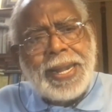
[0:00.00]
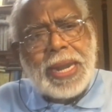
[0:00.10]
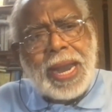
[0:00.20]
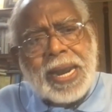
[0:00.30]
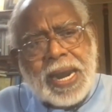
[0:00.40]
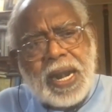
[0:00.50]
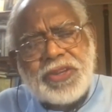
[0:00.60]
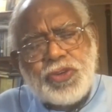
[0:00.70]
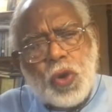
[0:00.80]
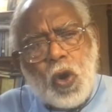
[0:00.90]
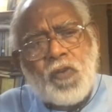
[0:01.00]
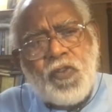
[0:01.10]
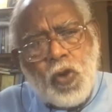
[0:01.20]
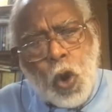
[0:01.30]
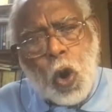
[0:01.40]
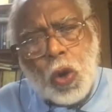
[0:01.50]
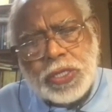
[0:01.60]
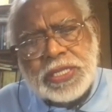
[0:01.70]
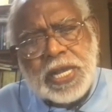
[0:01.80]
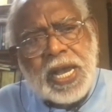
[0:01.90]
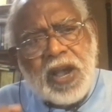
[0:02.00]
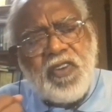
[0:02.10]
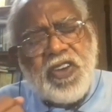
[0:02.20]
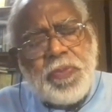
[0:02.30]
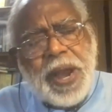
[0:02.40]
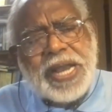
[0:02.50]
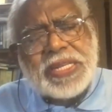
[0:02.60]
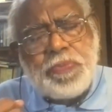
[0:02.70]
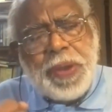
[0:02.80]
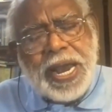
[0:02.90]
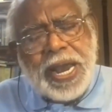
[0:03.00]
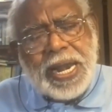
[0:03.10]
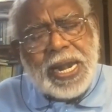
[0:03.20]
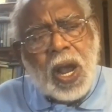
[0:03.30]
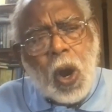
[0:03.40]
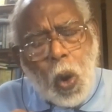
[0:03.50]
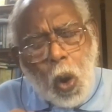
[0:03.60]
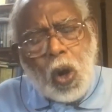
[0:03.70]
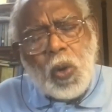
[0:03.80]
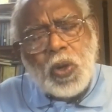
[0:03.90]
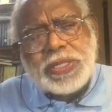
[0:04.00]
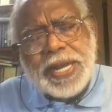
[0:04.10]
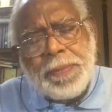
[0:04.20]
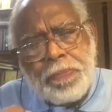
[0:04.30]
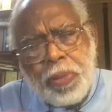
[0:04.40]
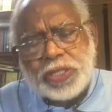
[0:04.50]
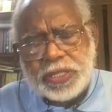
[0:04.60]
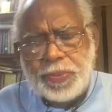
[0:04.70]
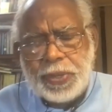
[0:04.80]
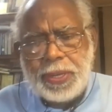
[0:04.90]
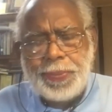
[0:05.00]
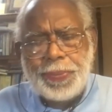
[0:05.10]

a clutch of laws which makes bail almost impossible.